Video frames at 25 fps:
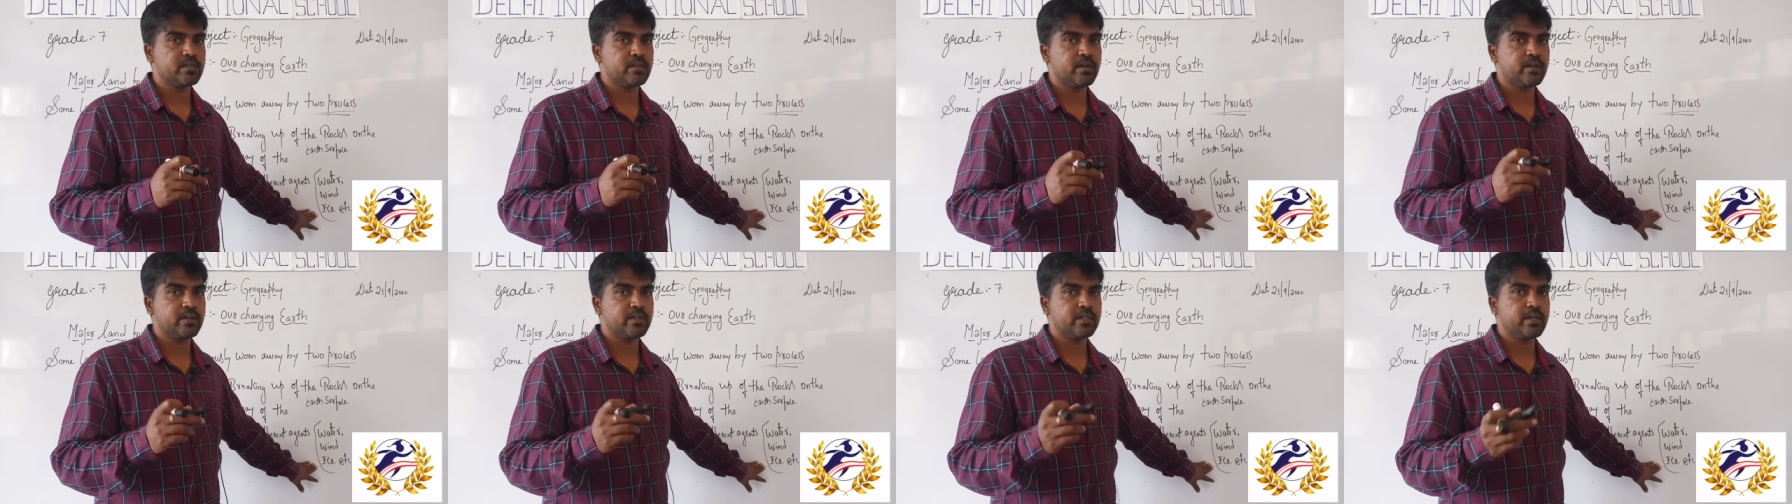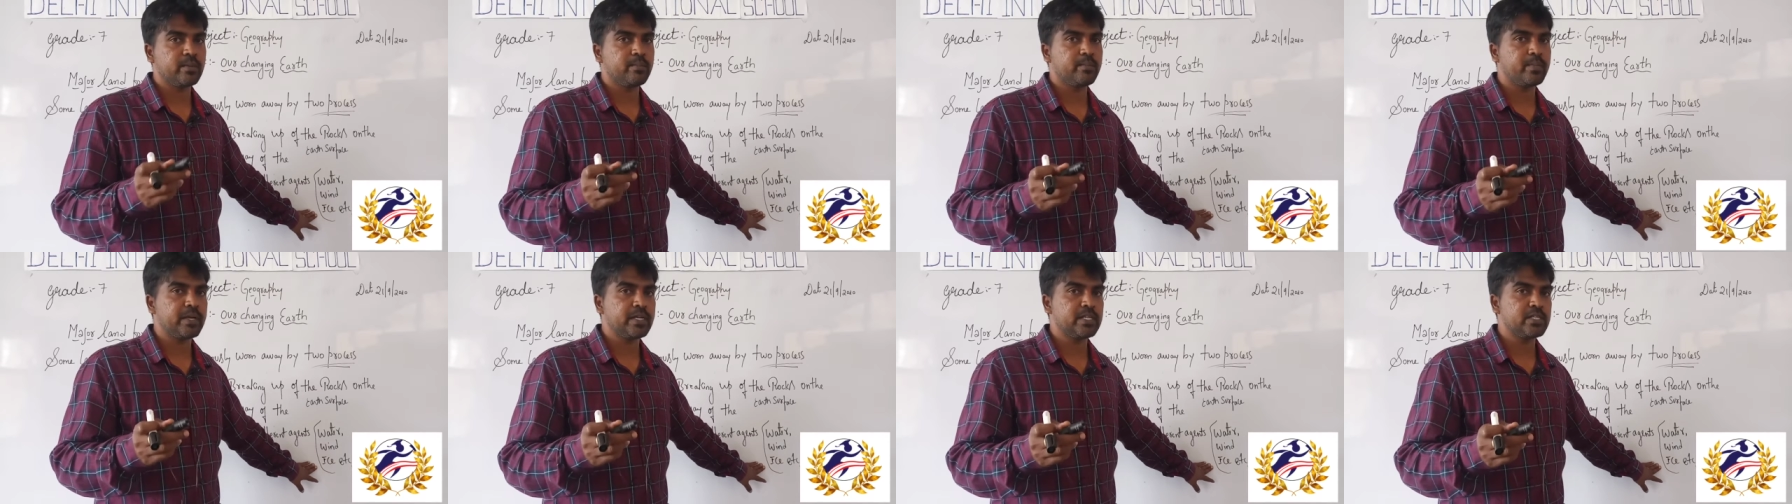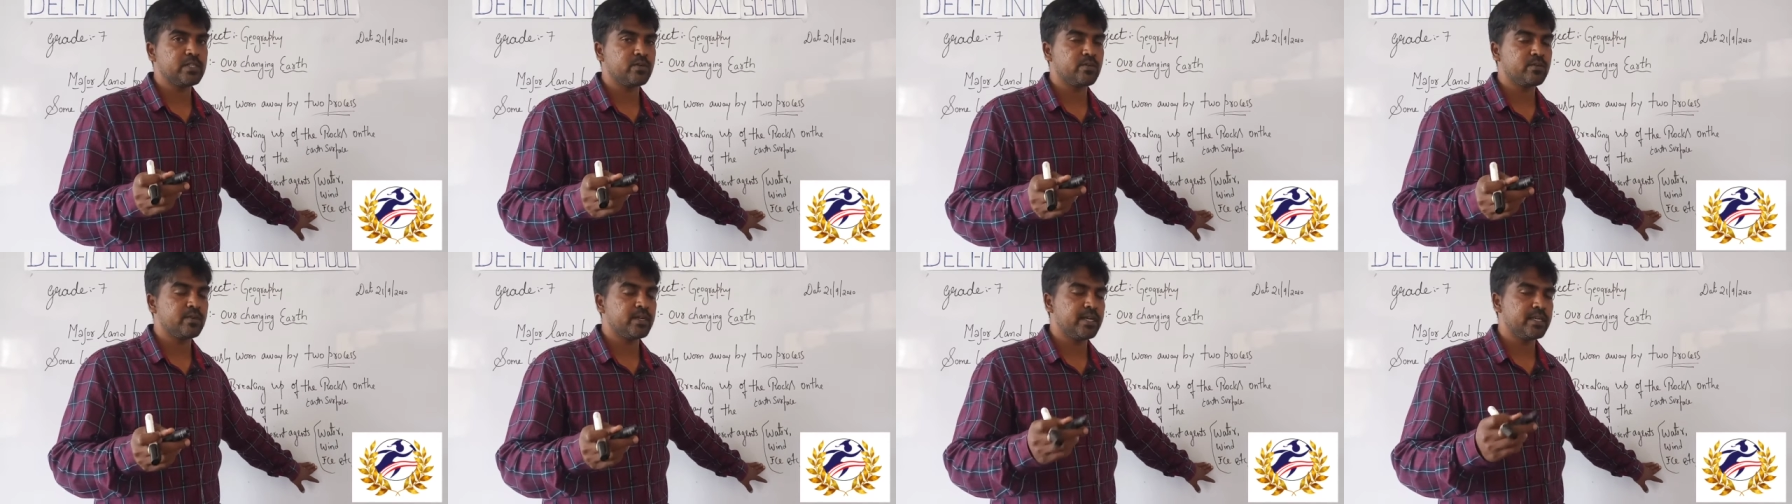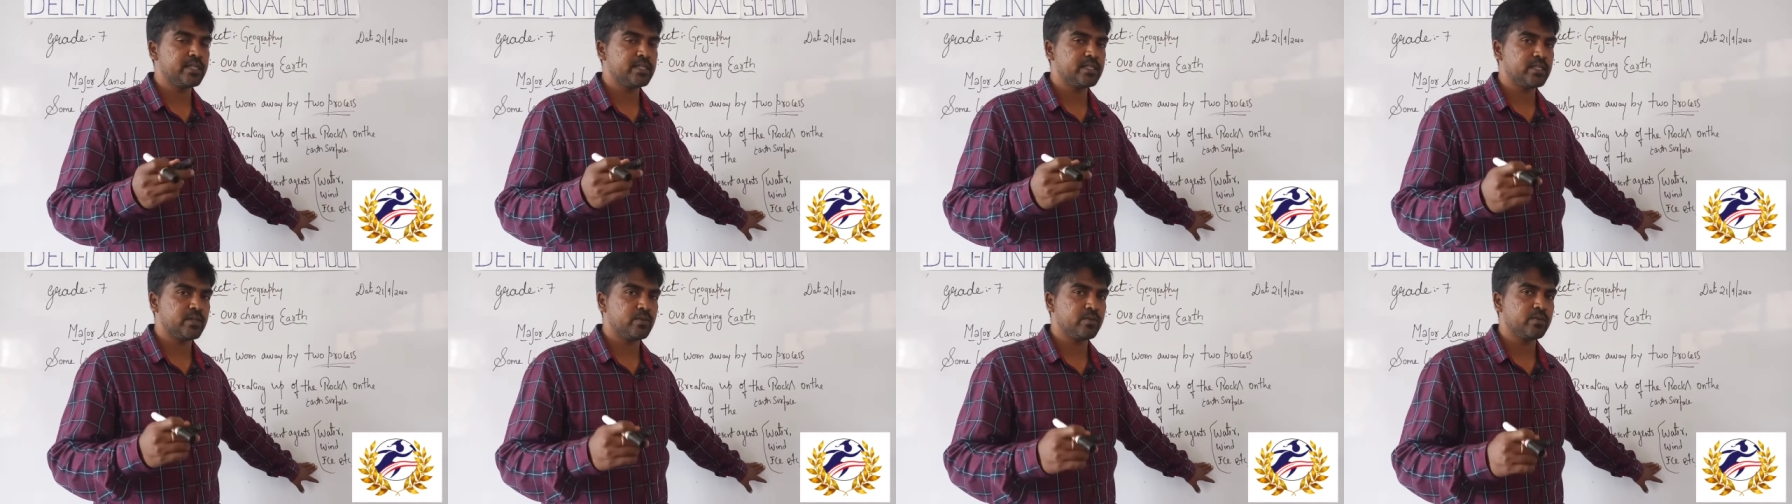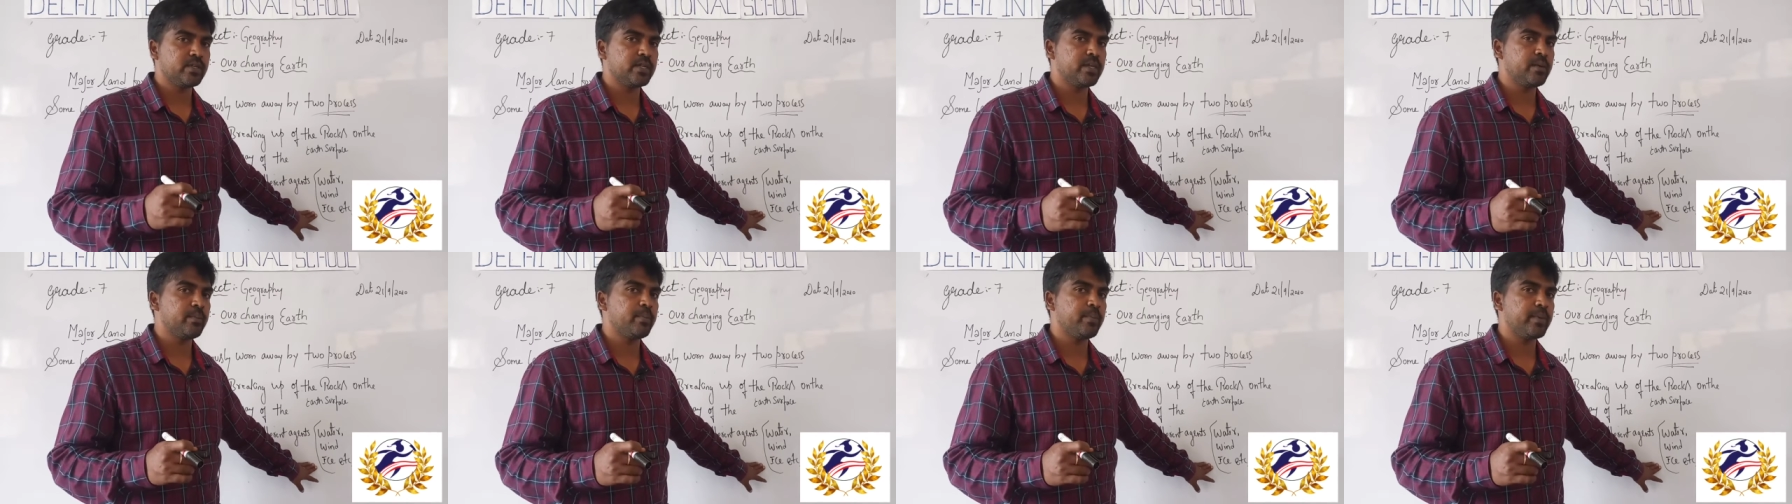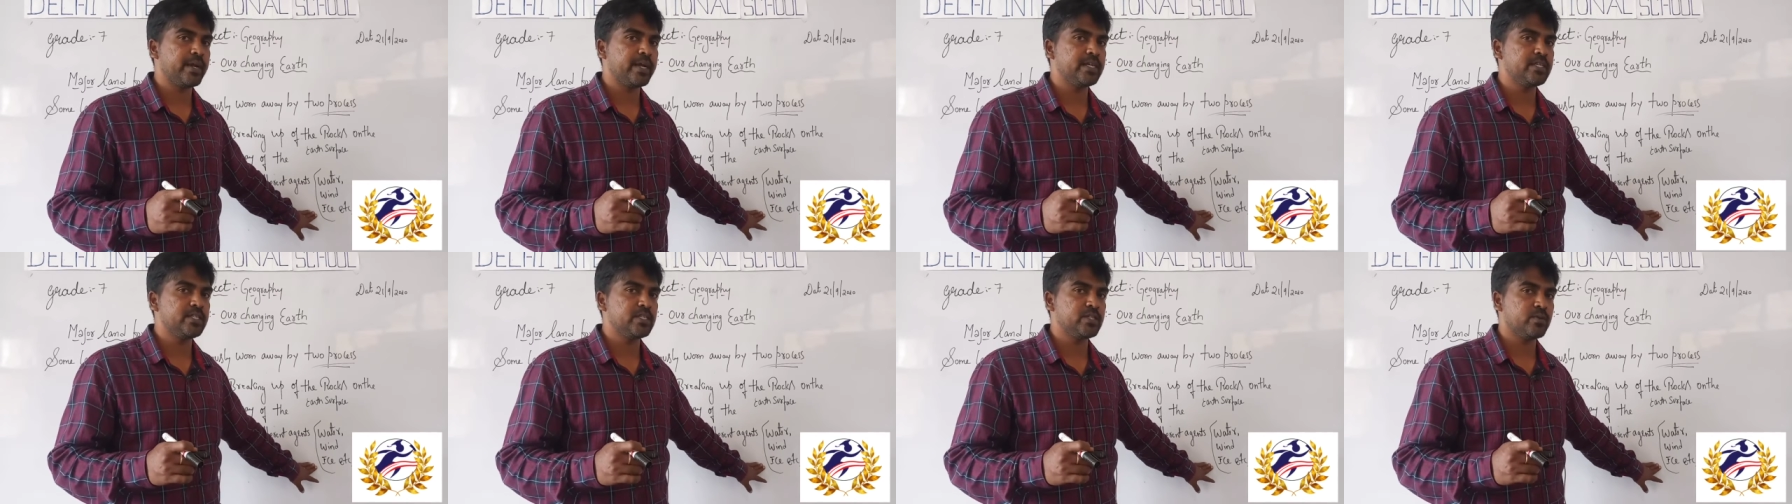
north temperate zone and south temperate